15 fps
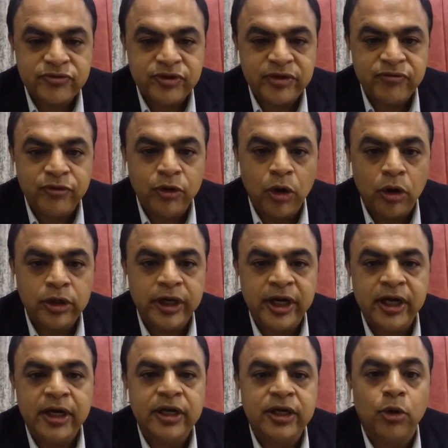we've gone
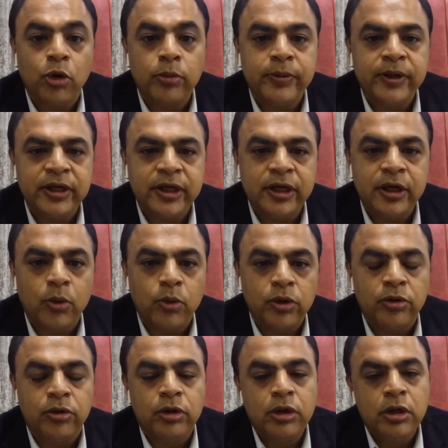ahead and augmented
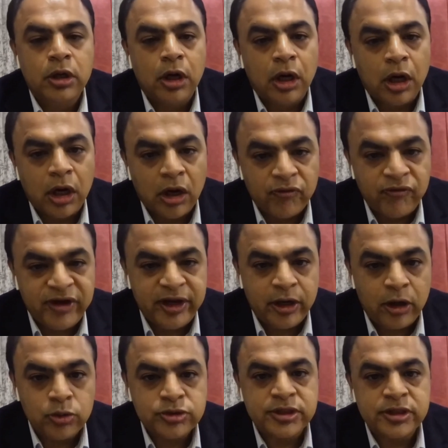our
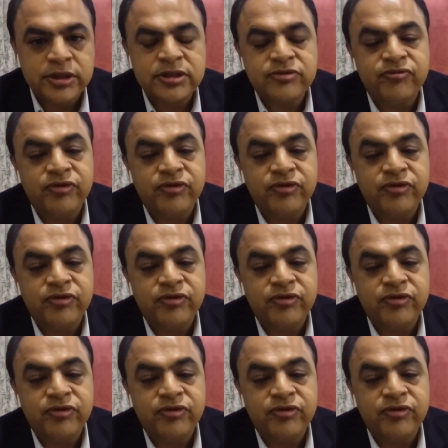warehouses.